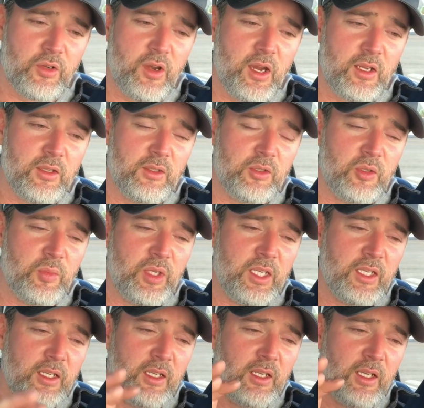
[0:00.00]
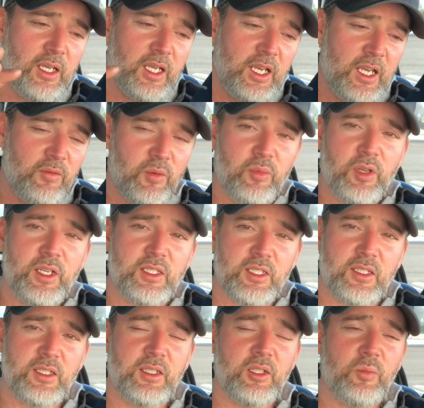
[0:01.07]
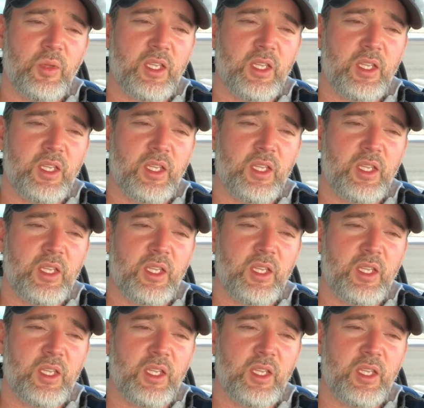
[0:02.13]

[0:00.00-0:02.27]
crank a little bit, and replace the seal.